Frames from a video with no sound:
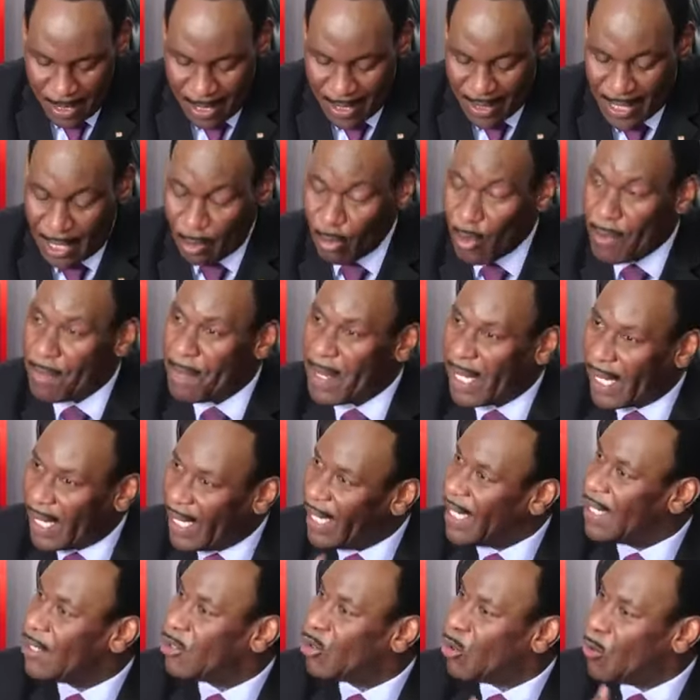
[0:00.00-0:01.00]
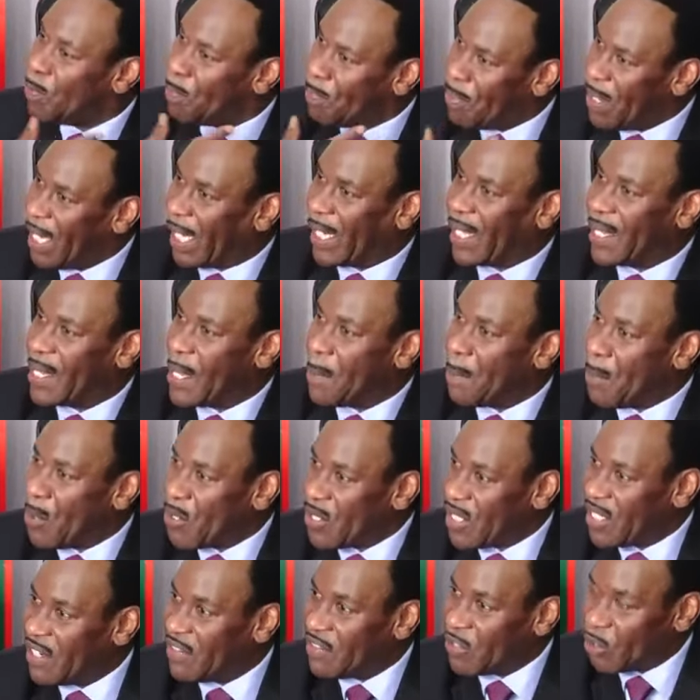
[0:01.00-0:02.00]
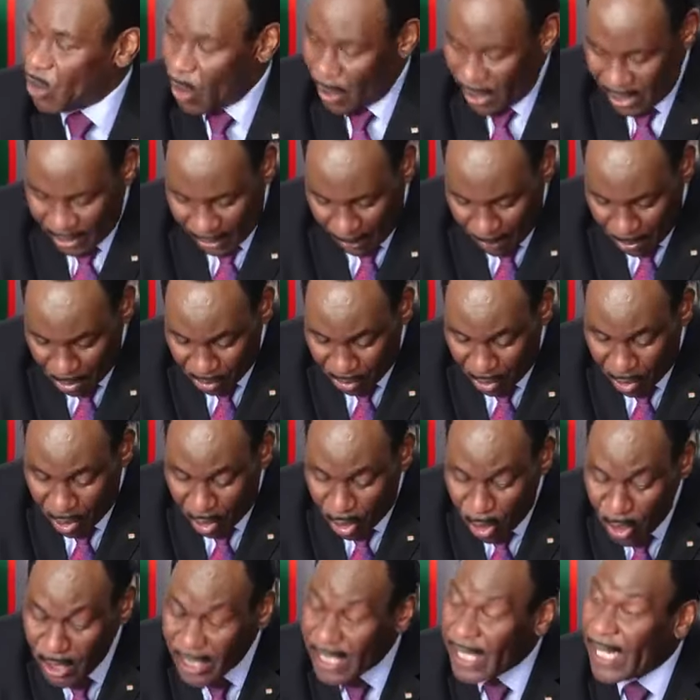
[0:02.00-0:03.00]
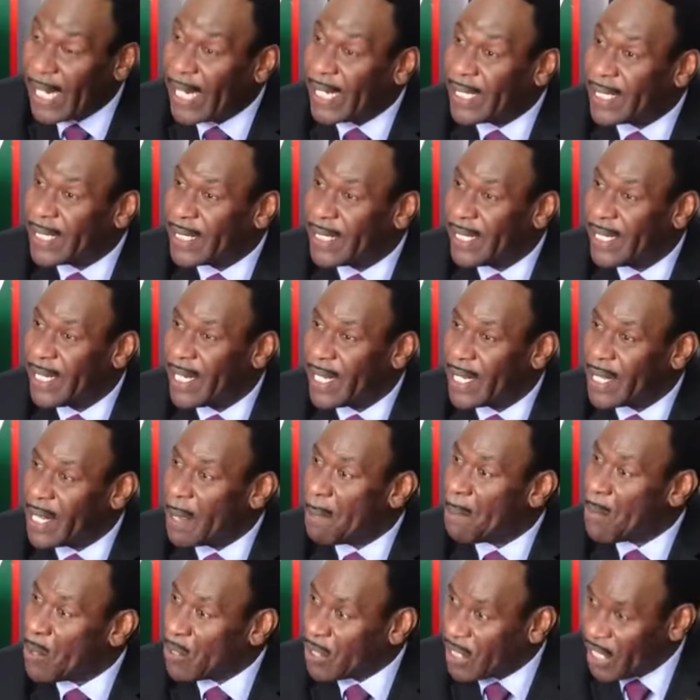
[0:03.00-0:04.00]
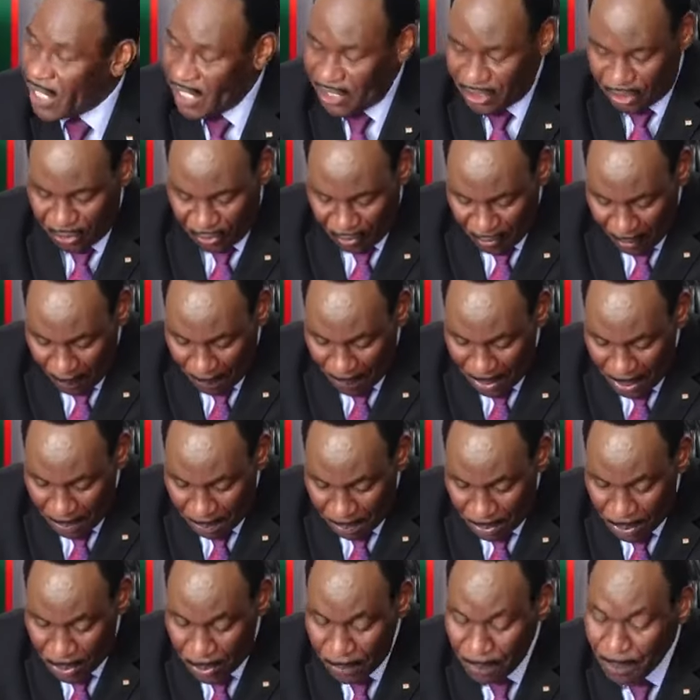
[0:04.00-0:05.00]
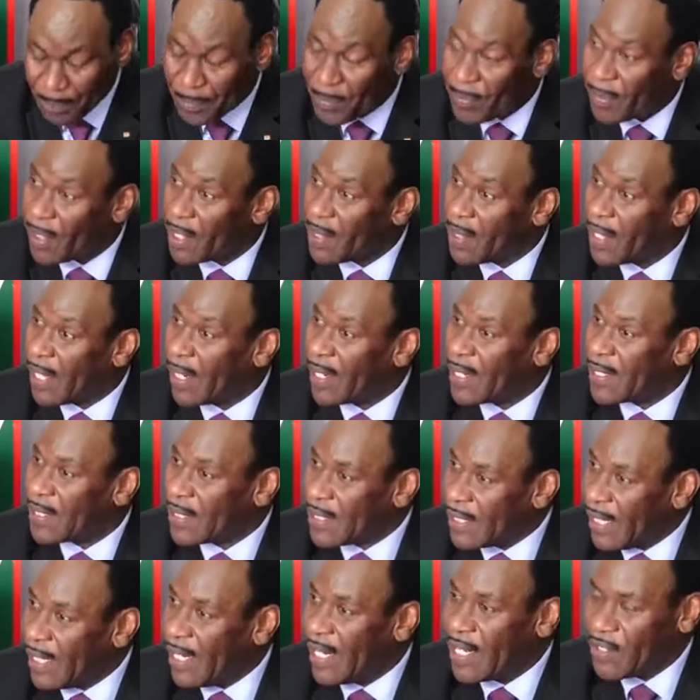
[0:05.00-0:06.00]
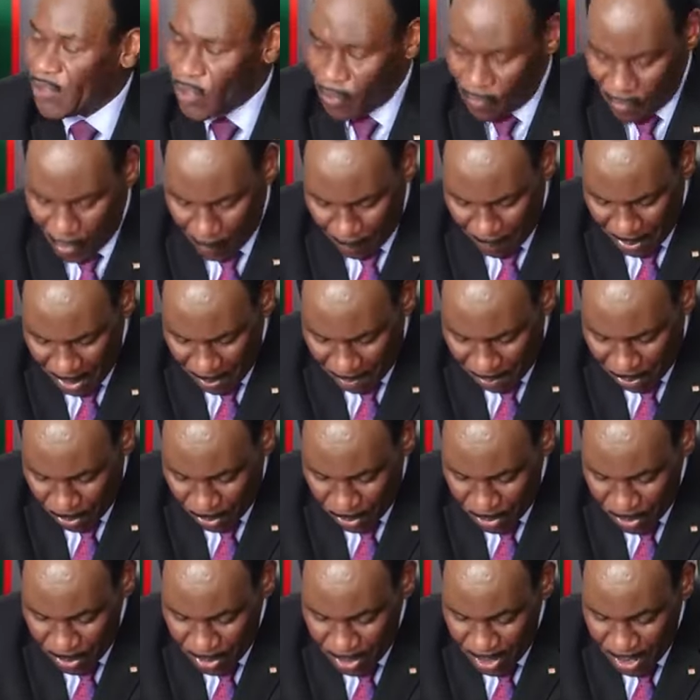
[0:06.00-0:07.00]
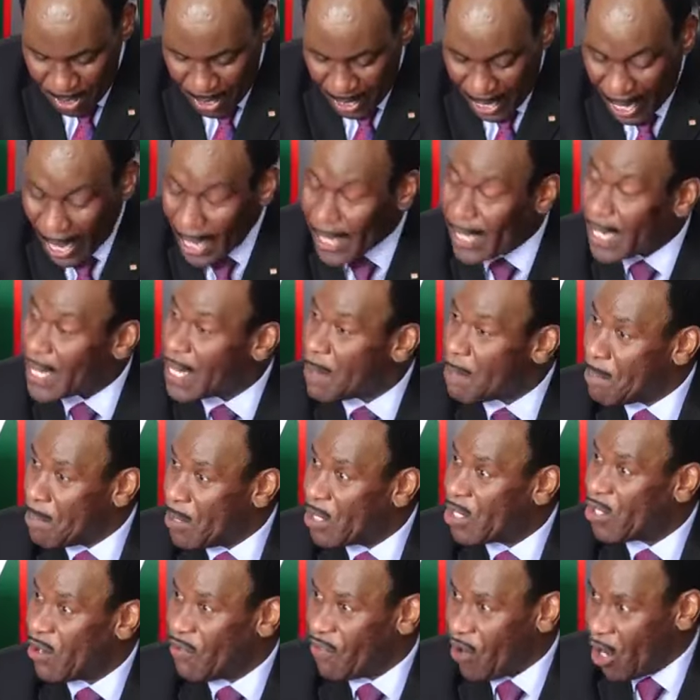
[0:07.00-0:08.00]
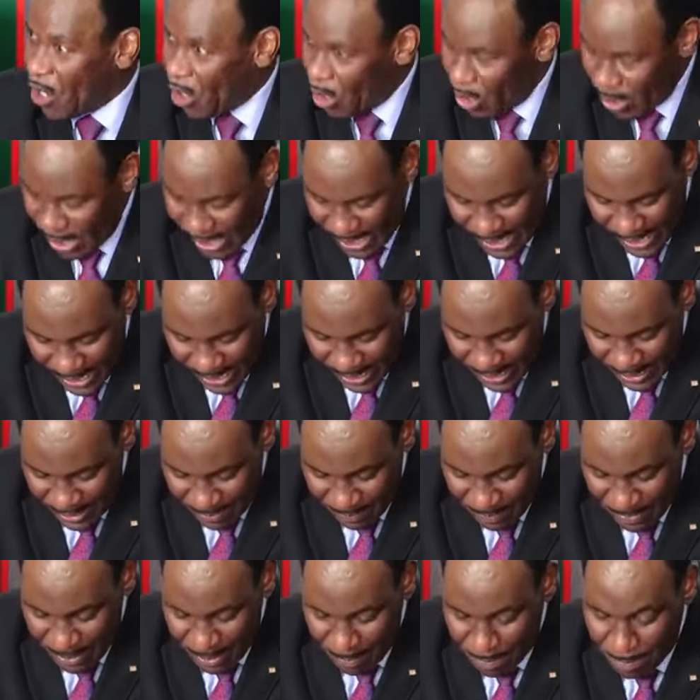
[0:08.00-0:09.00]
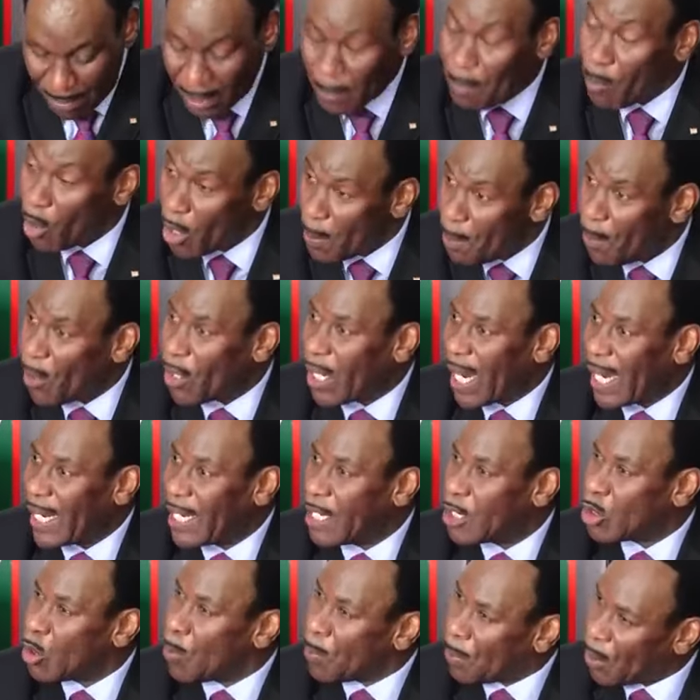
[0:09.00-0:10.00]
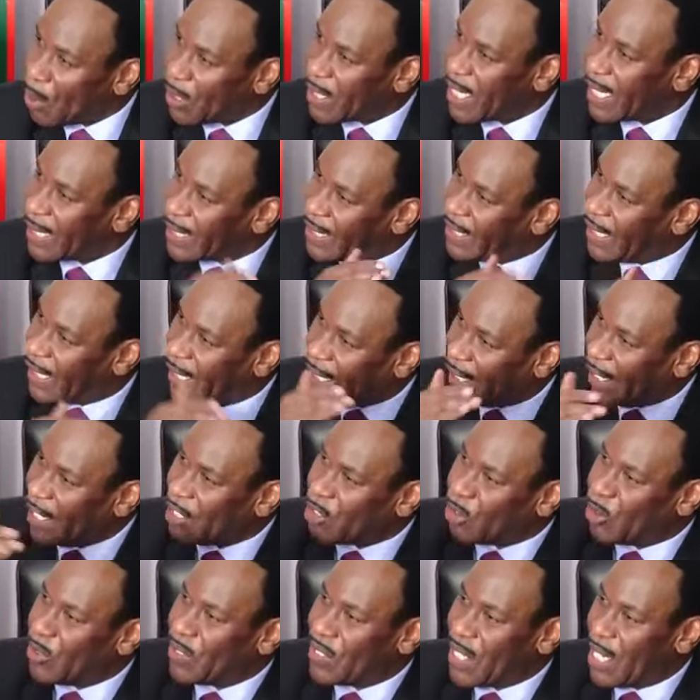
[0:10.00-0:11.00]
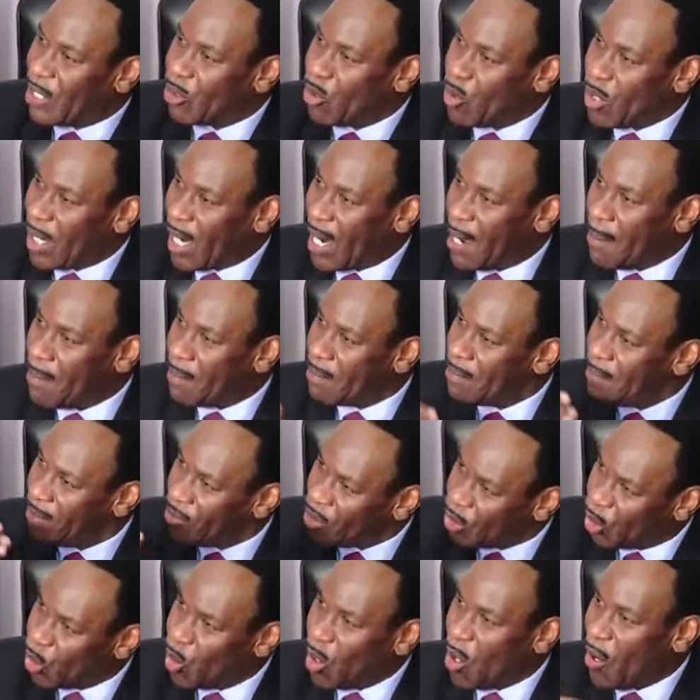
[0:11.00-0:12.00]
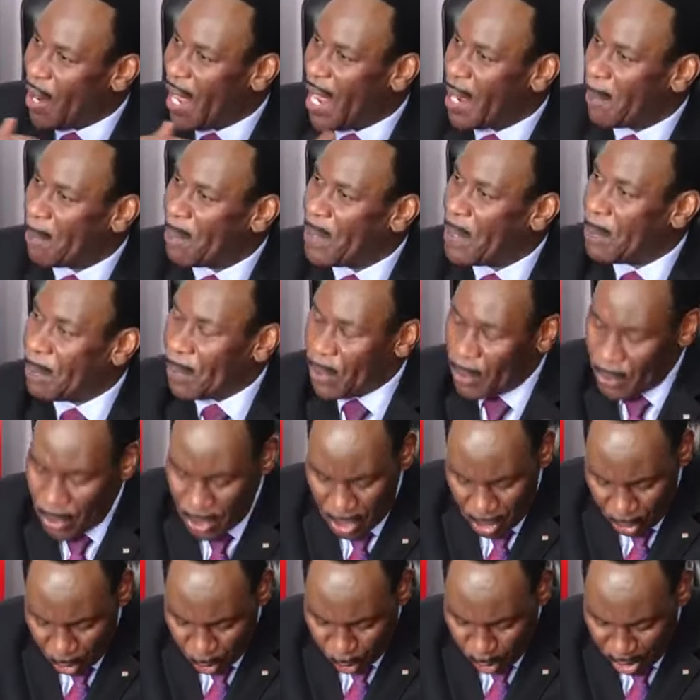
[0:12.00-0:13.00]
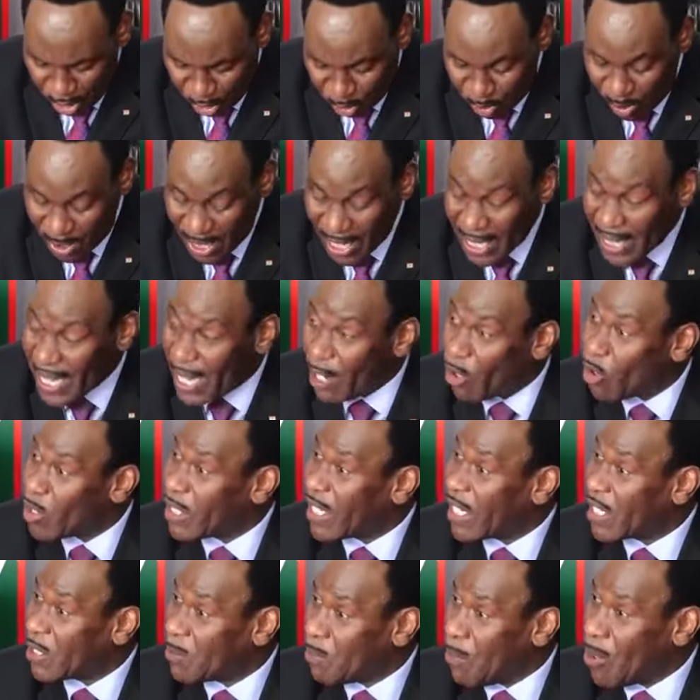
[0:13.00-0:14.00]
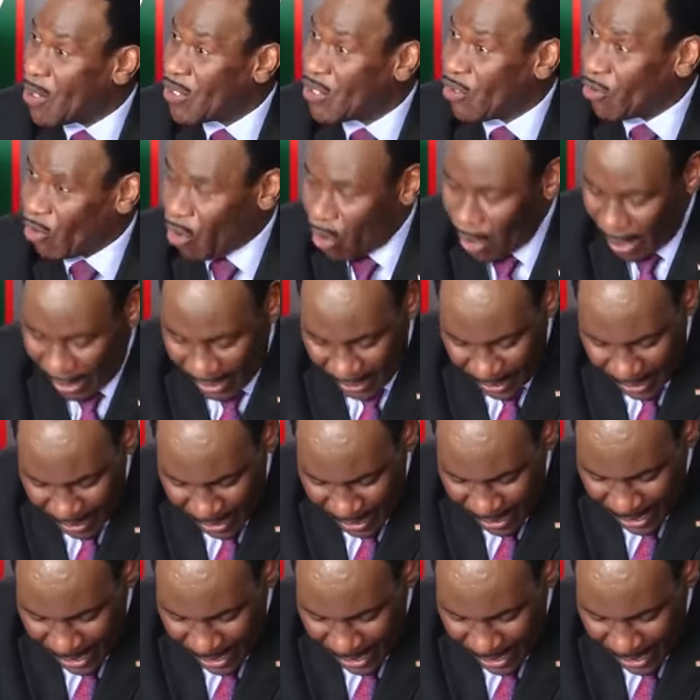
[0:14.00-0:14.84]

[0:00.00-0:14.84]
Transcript: that we begin to pick the positive stories about our continent, the potential of our people, the resilience of our people, and the beauty of our continent. But more importantly, to protect generations that will come through our young people, to ensure that they are not exposed wrongly